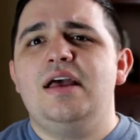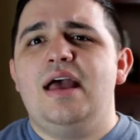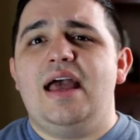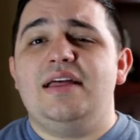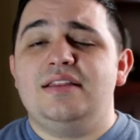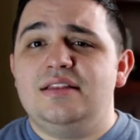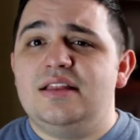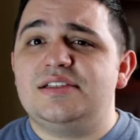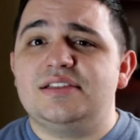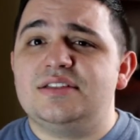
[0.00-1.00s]
And
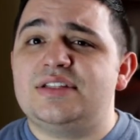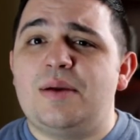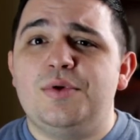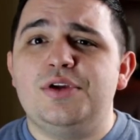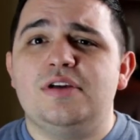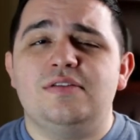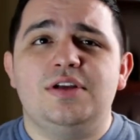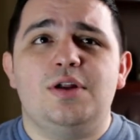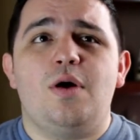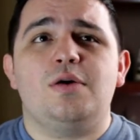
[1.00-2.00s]
this is a time where you can,
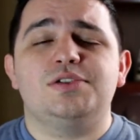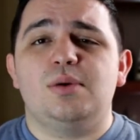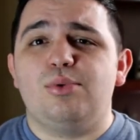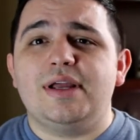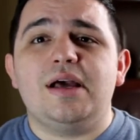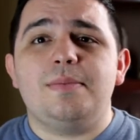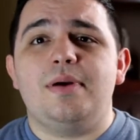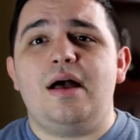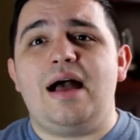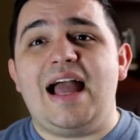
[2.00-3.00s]
you know, also bring up
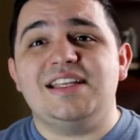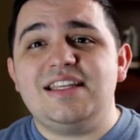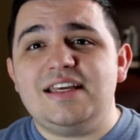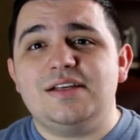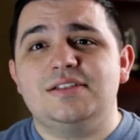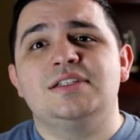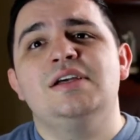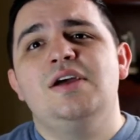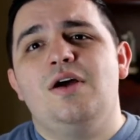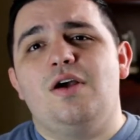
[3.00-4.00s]
uh, ideas
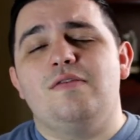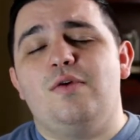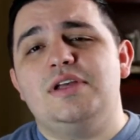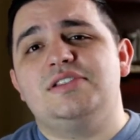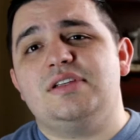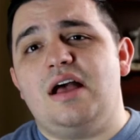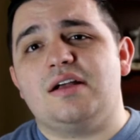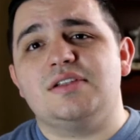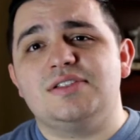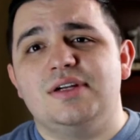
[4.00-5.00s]
or voice uh,
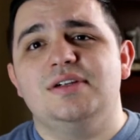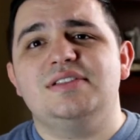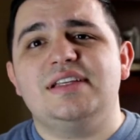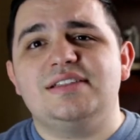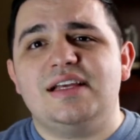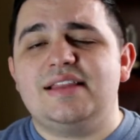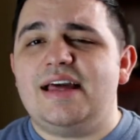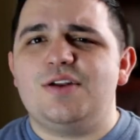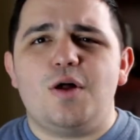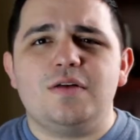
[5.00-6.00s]
concerns, things like
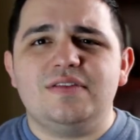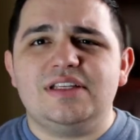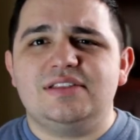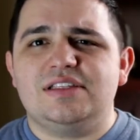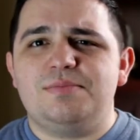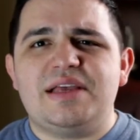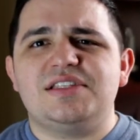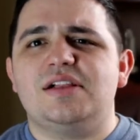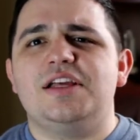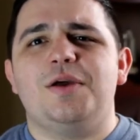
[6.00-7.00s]
that. And all of these is
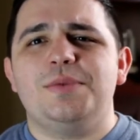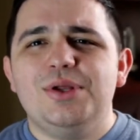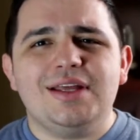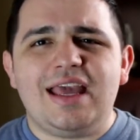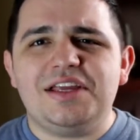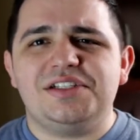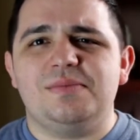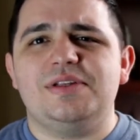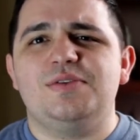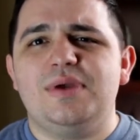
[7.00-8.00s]
basically
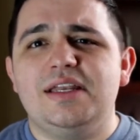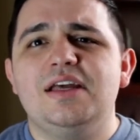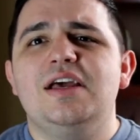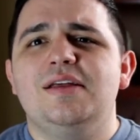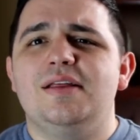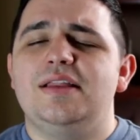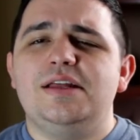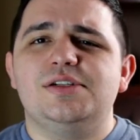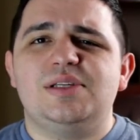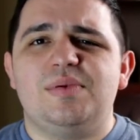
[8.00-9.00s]
communication between the
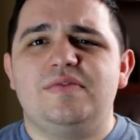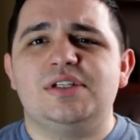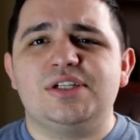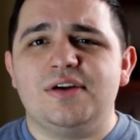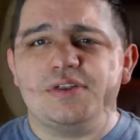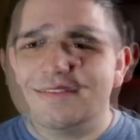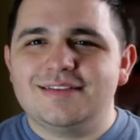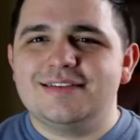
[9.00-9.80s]
leadership of the church.